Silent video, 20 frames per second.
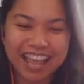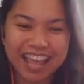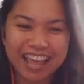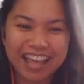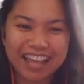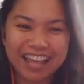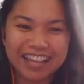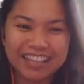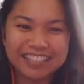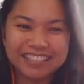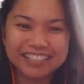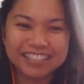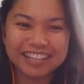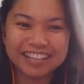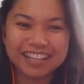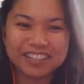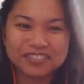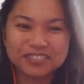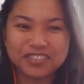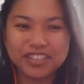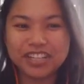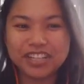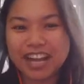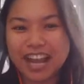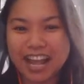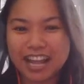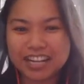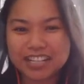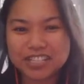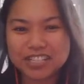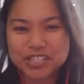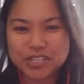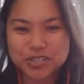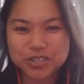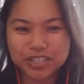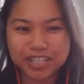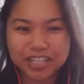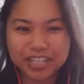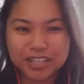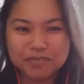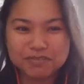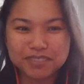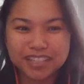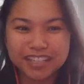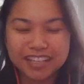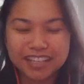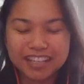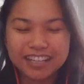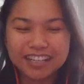and figure out how to stream